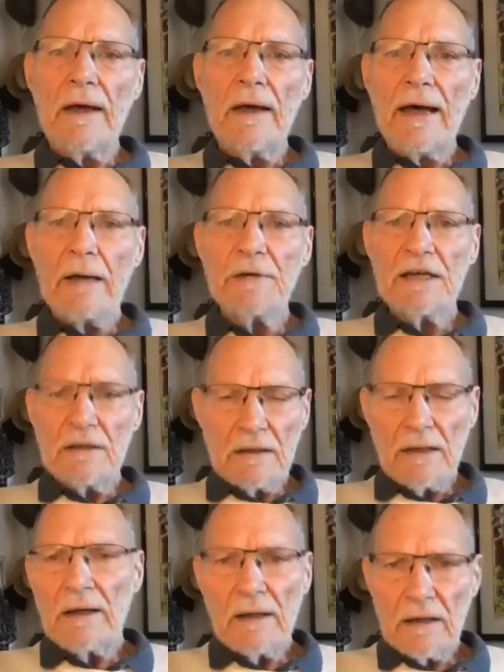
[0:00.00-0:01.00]
I mean,
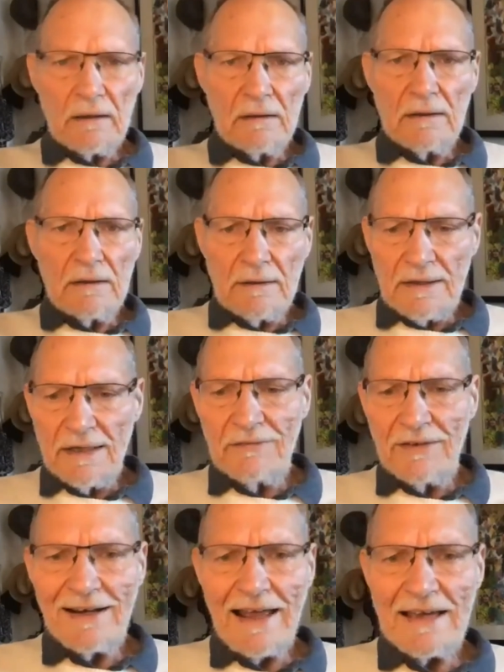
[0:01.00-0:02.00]
in
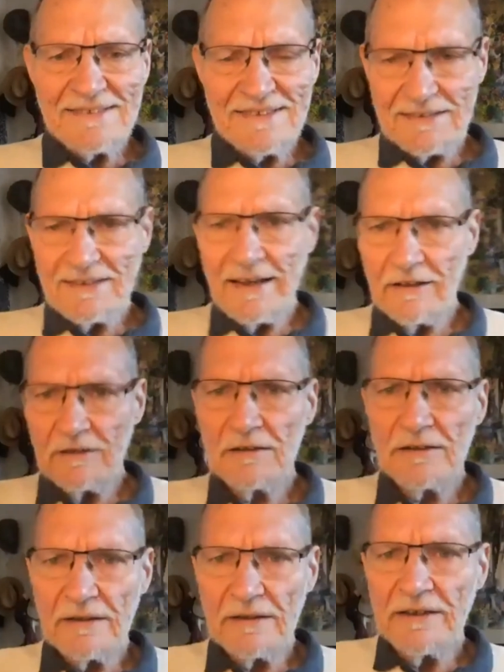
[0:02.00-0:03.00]
the classic tale,
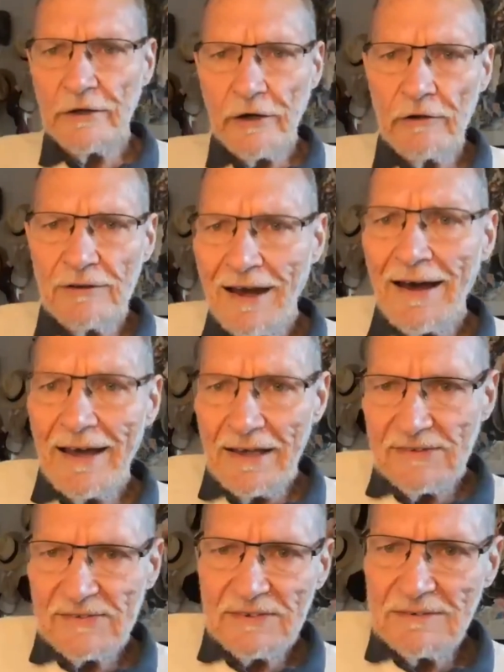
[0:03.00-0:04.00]
the hero
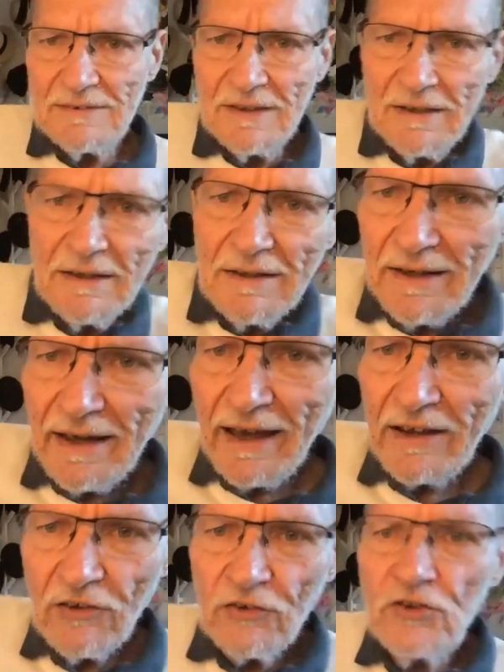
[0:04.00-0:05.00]
dies
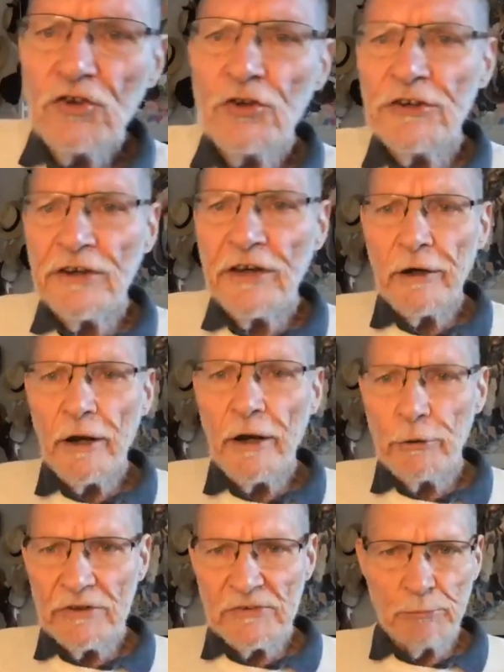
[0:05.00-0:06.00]
and a new
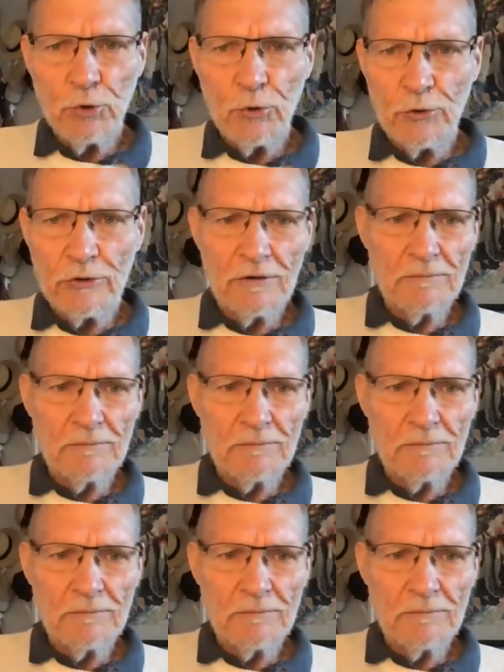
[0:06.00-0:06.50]
hero is born.